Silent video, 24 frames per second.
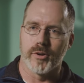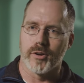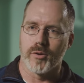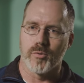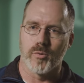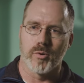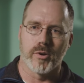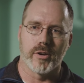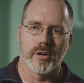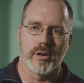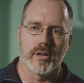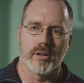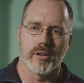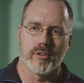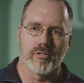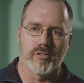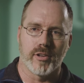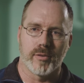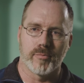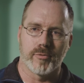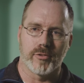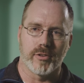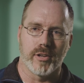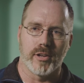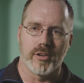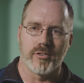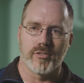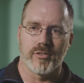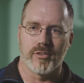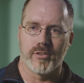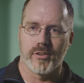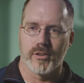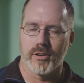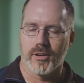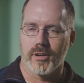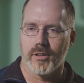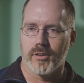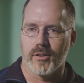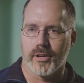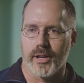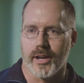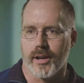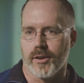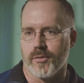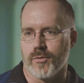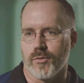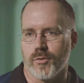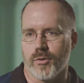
you're working in the substation. You're going to look out